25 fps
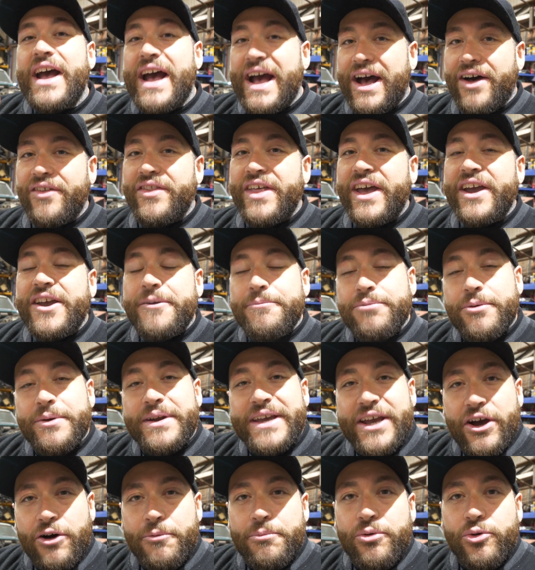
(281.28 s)
out there can
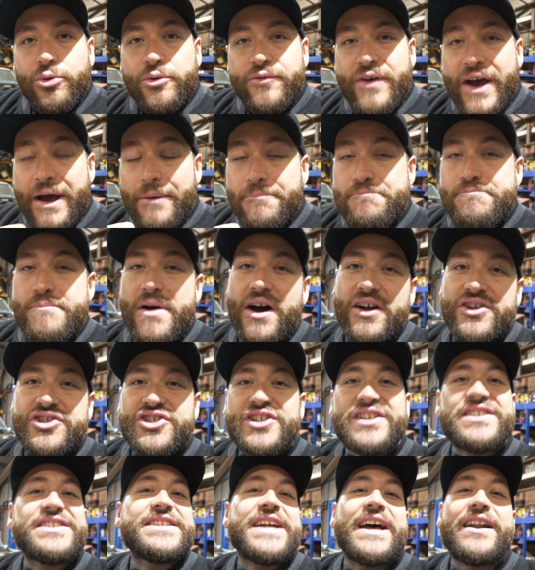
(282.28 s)
probably get on board with how
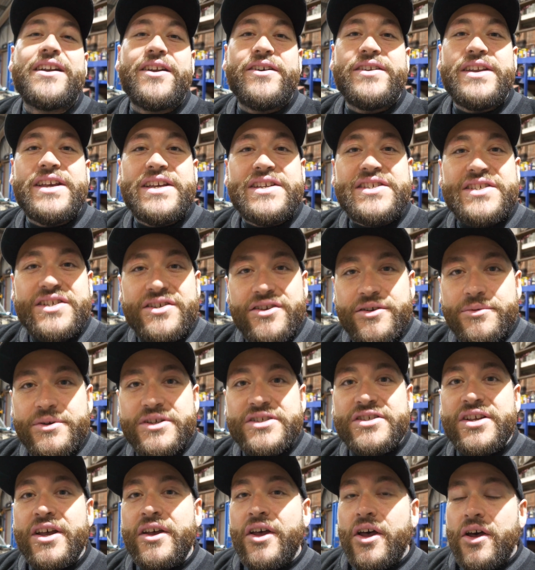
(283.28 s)
much a standalone ECU
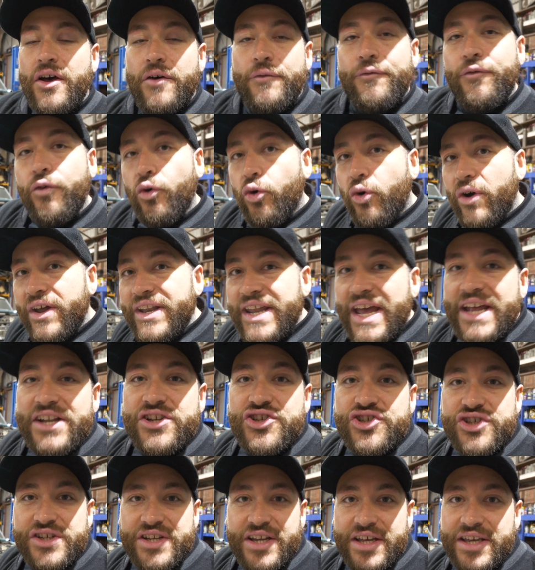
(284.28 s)
is for an
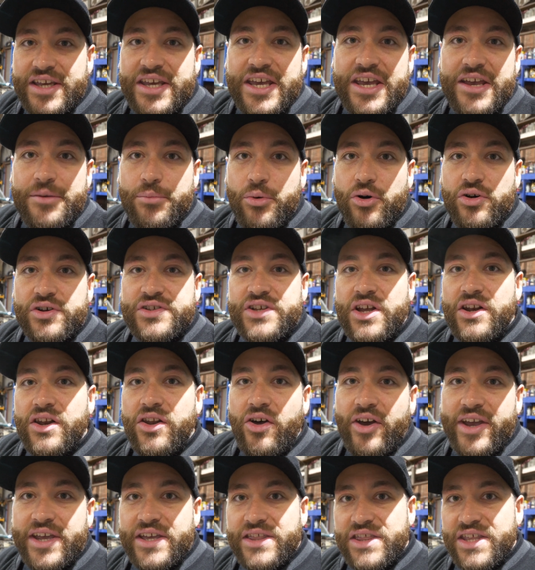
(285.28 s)
engine and gearbox
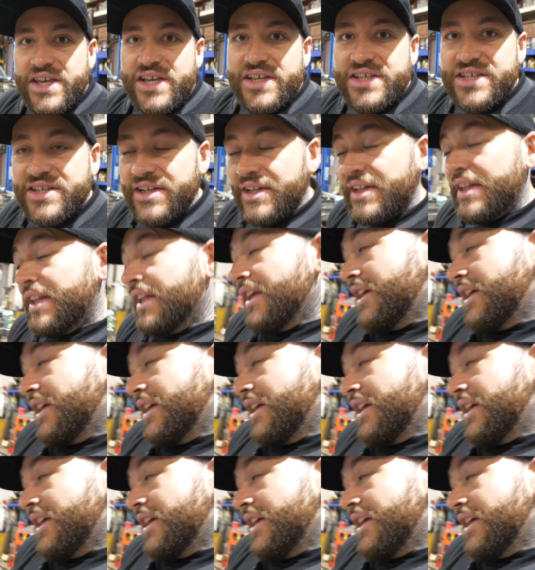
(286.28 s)
like this.